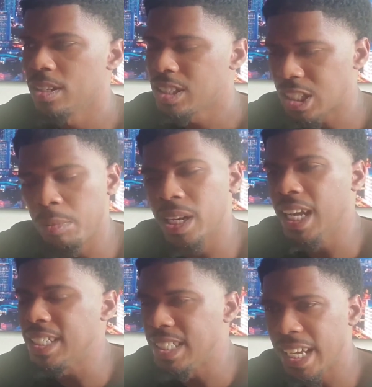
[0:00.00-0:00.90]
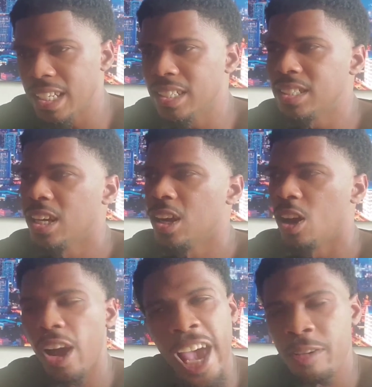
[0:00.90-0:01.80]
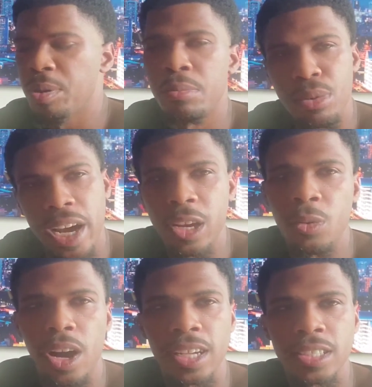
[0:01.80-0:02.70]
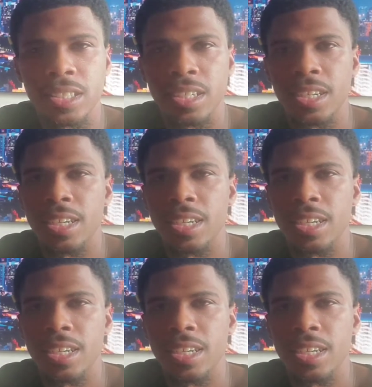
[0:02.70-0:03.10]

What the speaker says: Some of these niggas have been brainwashed.